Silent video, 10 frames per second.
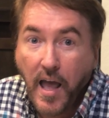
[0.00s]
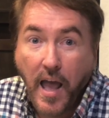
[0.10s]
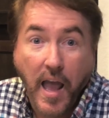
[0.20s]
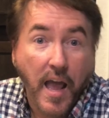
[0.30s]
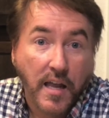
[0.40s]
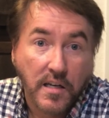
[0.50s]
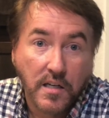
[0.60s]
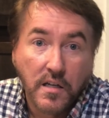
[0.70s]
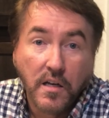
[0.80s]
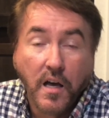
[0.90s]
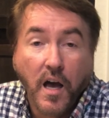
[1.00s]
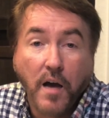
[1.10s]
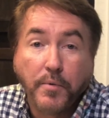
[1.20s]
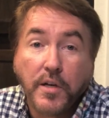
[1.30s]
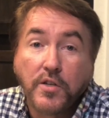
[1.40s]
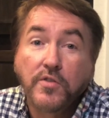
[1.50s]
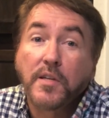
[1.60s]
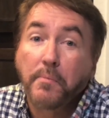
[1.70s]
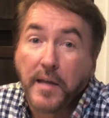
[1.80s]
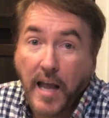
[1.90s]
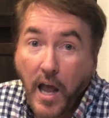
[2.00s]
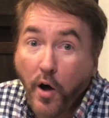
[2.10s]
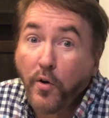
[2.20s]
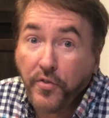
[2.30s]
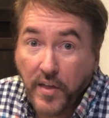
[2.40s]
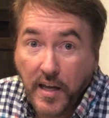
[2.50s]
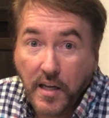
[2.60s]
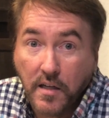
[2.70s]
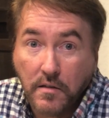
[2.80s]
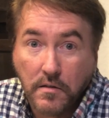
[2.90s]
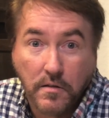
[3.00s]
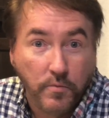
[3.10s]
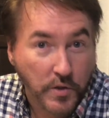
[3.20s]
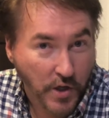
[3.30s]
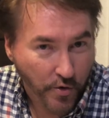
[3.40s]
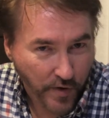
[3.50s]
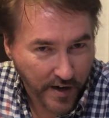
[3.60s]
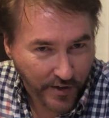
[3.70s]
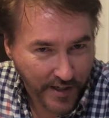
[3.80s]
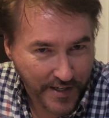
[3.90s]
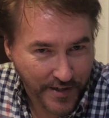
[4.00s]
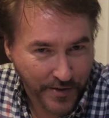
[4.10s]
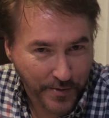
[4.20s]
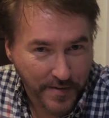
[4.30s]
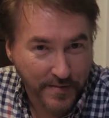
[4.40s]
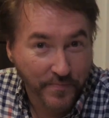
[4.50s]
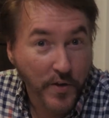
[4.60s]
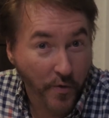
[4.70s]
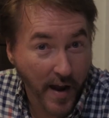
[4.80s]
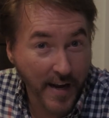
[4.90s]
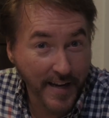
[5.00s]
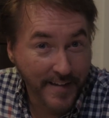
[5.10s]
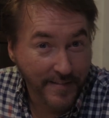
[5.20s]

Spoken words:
And I'm going to do something healthy, which I rarely do. You ready?